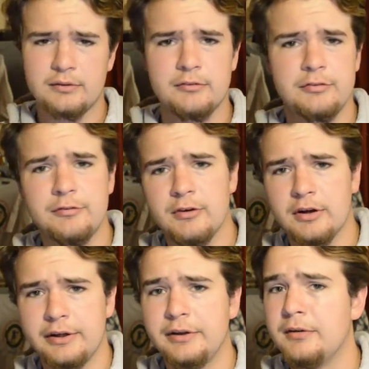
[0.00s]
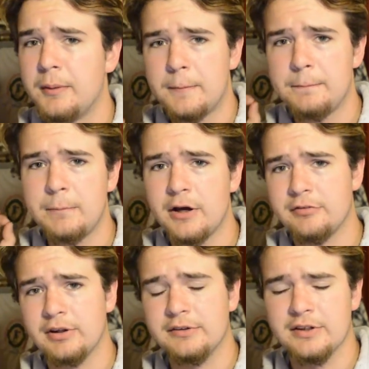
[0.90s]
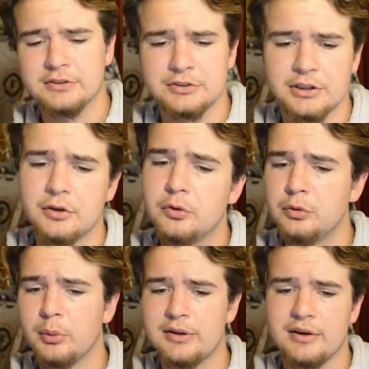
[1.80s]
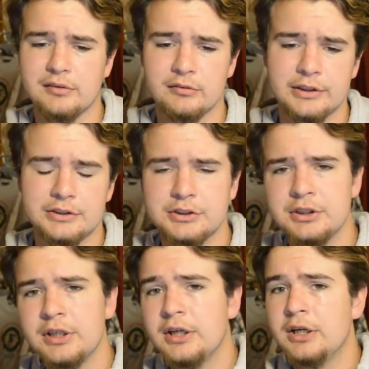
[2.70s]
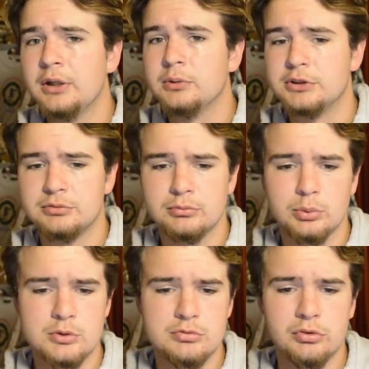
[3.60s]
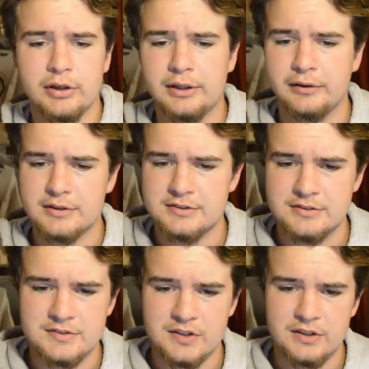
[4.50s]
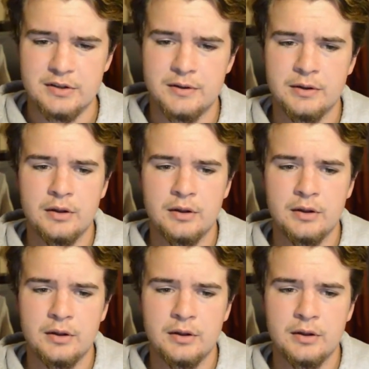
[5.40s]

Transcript: flying perfectly dead straight all the way down the range, which was really nice to see.